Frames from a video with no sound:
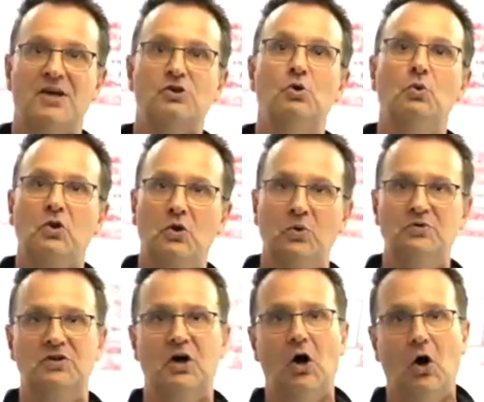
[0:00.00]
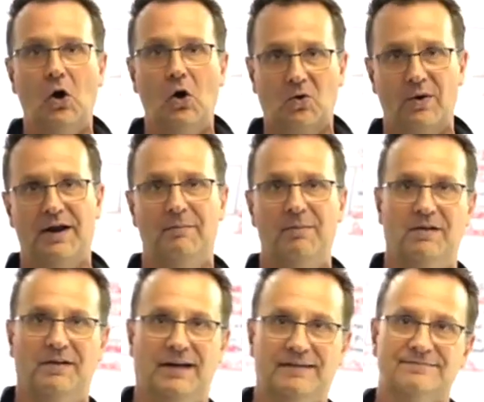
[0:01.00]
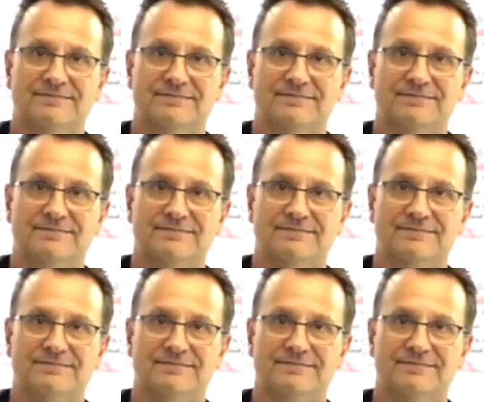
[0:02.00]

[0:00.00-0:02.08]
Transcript: You lose all credibility.